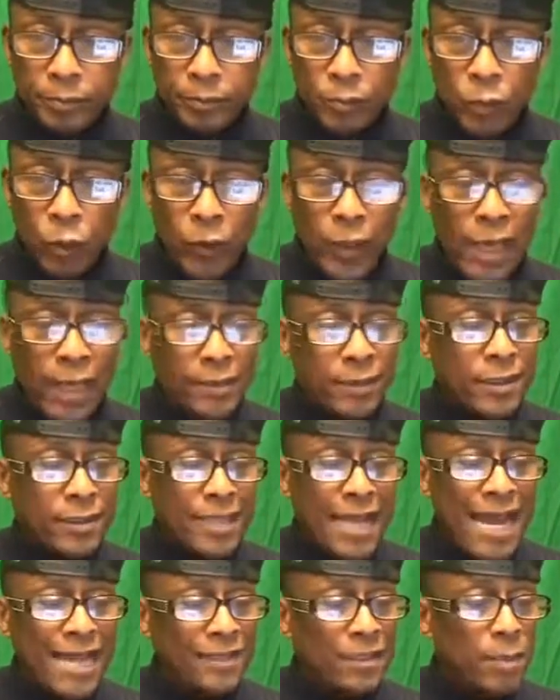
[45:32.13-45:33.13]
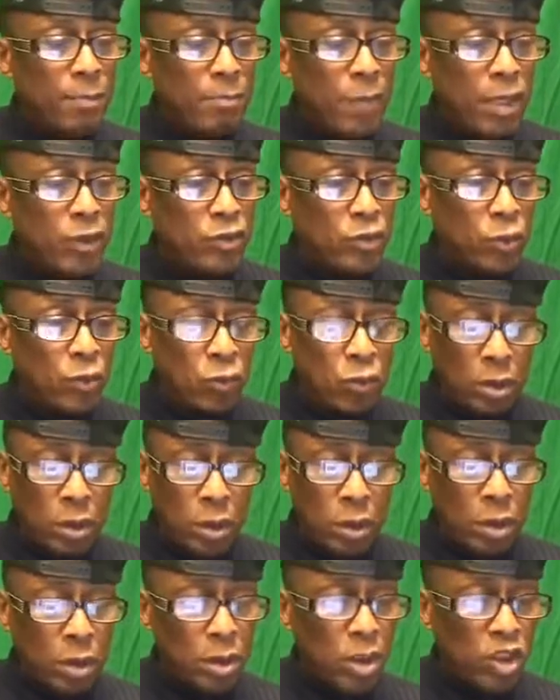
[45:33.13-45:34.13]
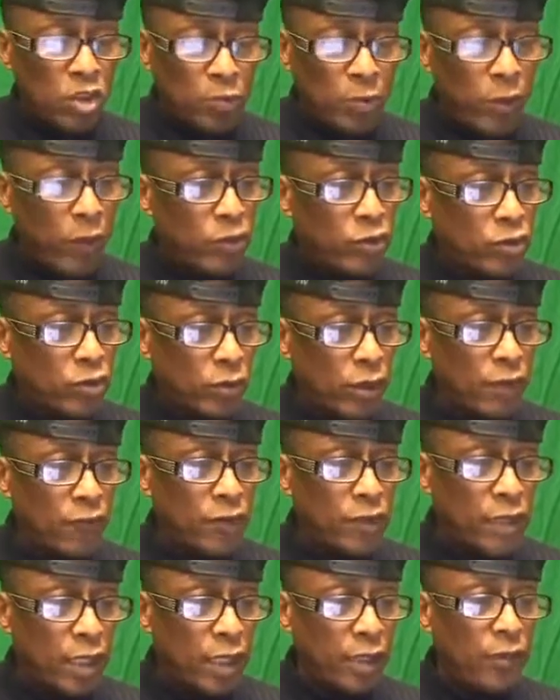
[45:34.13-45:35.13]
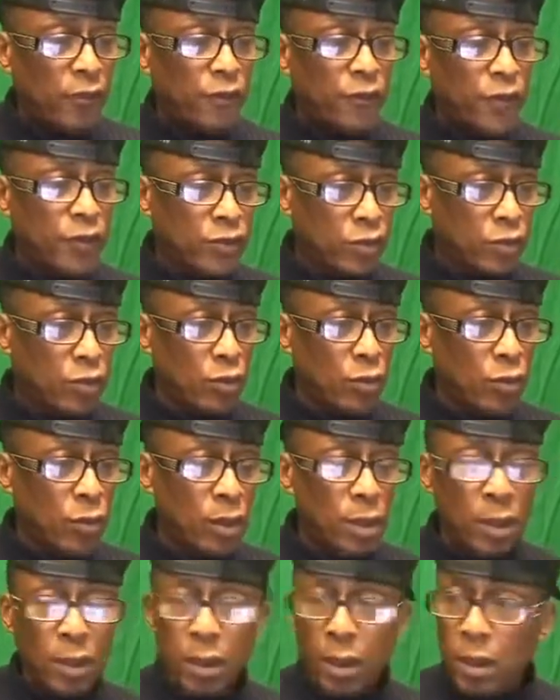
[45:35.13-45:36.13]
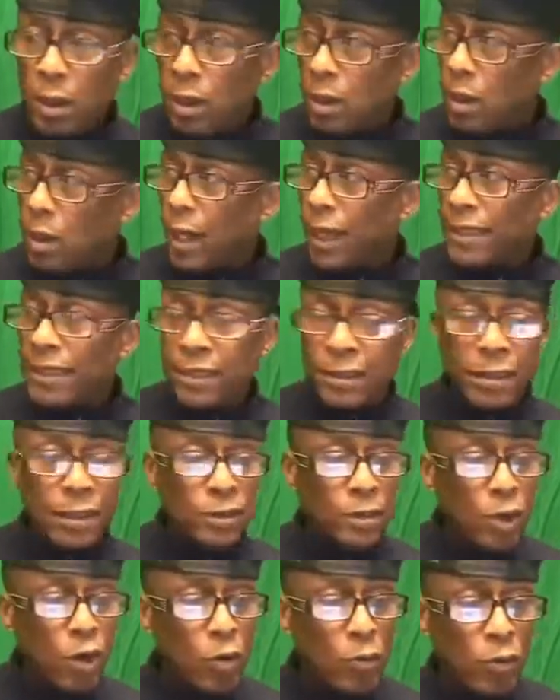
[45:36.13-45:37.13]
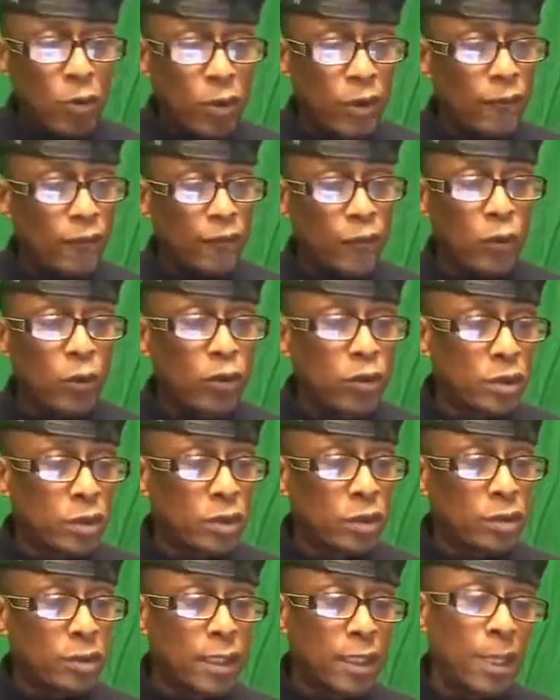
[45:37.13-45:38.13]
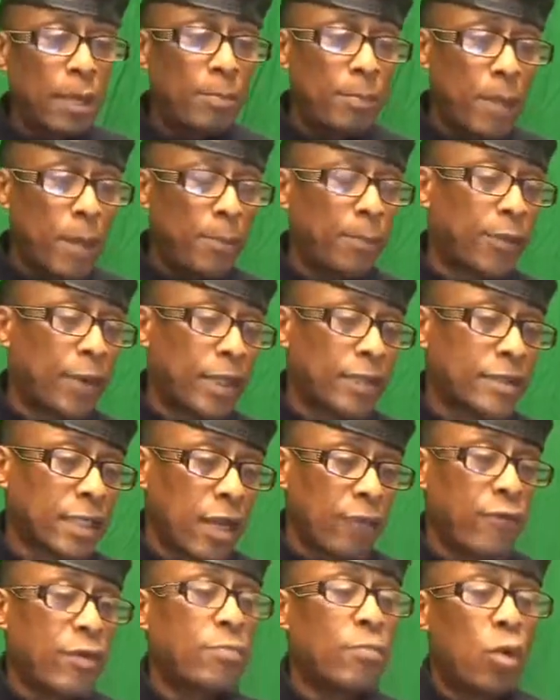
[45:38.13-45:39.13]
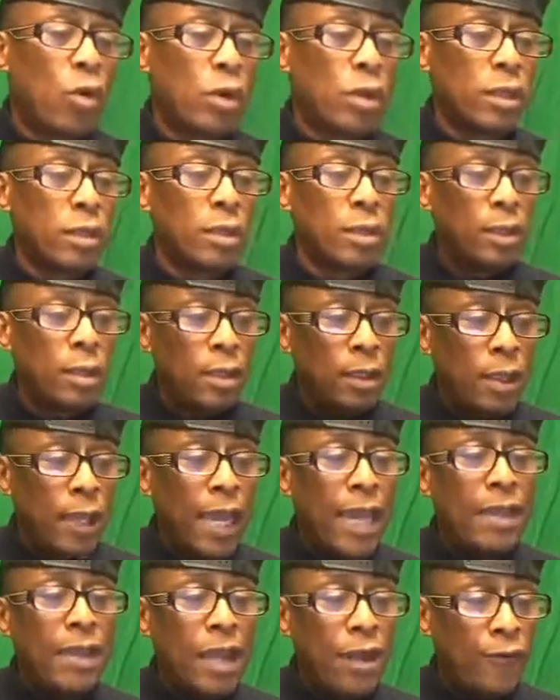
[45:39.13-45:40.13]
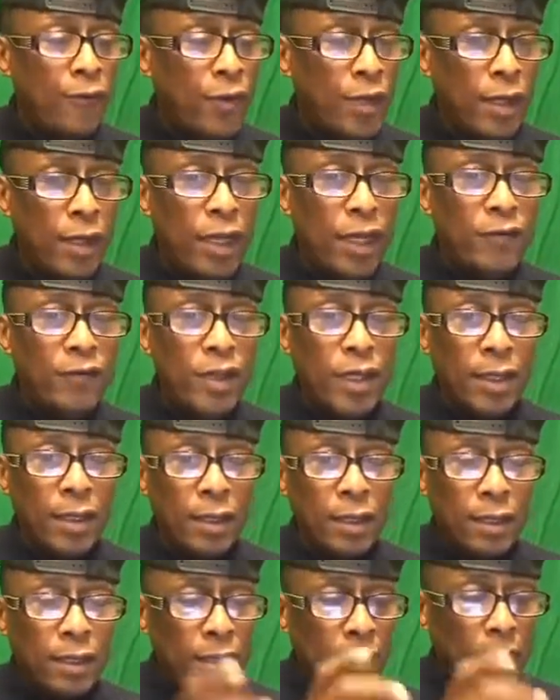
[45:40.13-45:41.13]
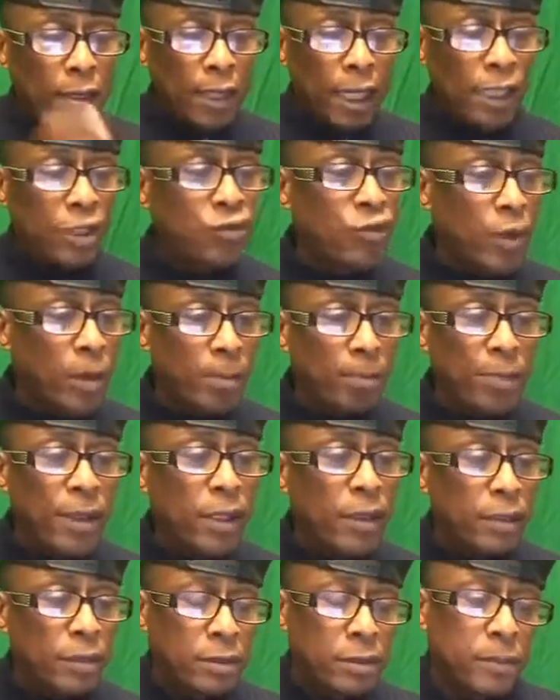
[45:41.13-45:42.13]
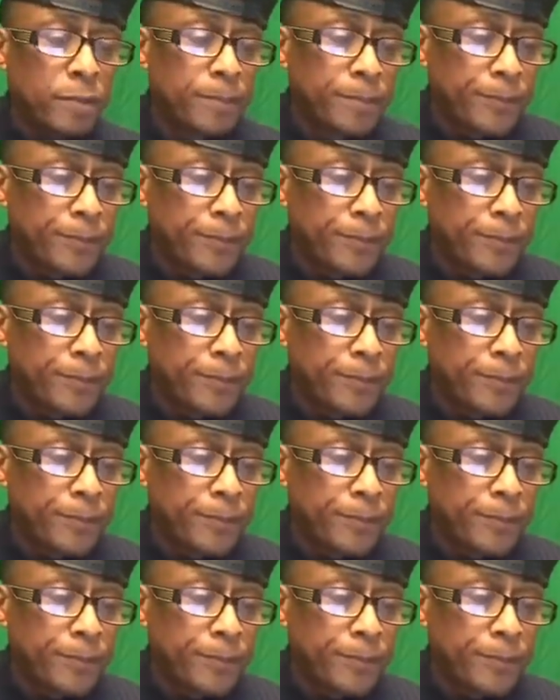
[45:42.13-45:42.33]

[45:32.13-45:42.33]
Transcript: We exercise the mental, the spiritual every day, the physical. I get these herbal infusions, and plus every morning and every evening I drink bitters.